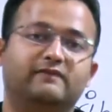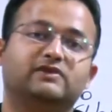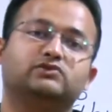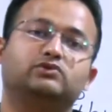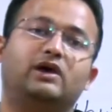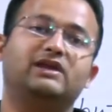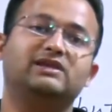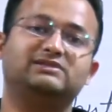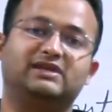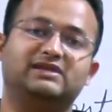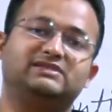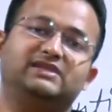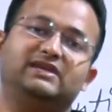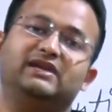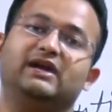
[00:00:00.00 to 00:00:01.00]
If the soil is
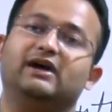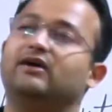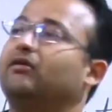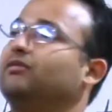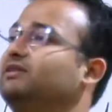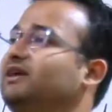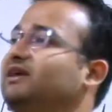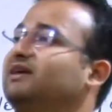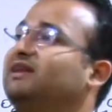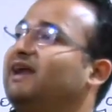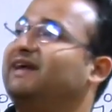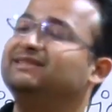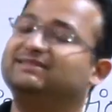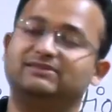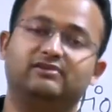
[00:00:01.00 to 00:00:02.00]
resting on the
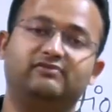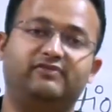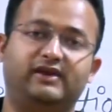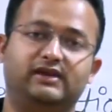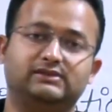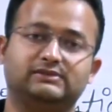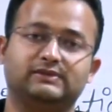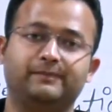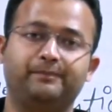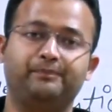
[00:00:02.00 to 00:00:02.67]
inclined surface,